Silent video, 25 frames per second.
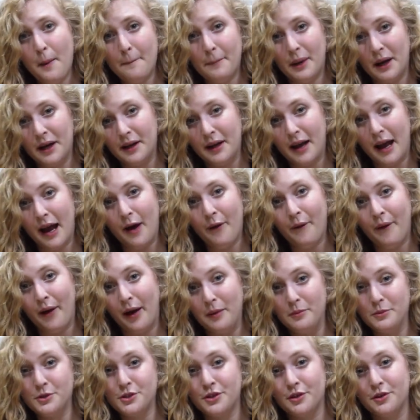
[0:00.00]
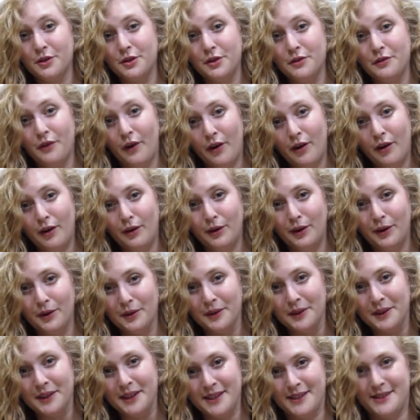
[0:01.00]
By now, I'm sure you've all
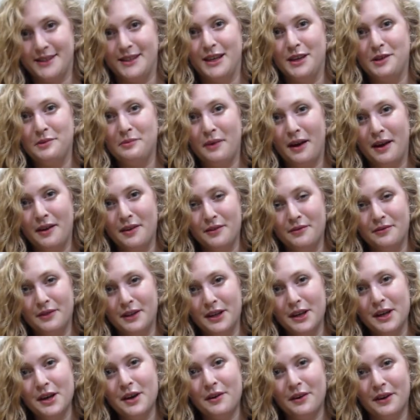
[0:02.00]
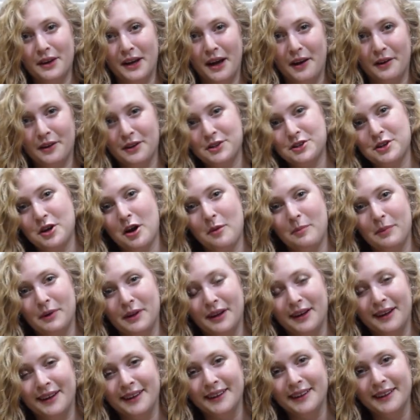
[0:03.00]
already seen my video on how to chop
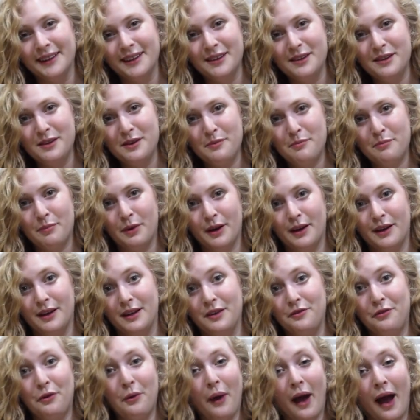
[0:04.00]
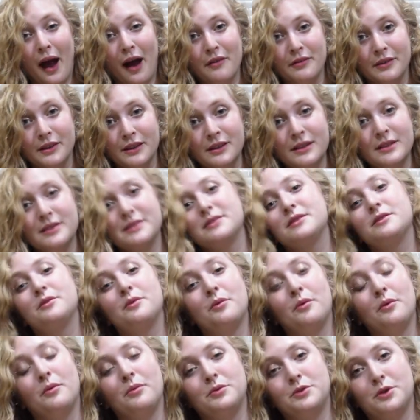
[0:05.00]
an onion, but if you haven't,
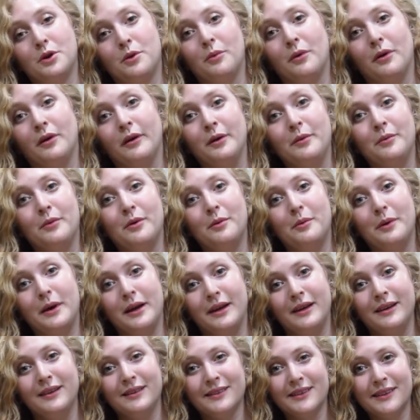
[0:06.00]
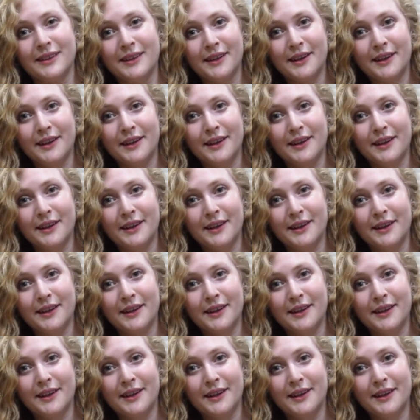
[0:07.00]
don't worry, we'll wait.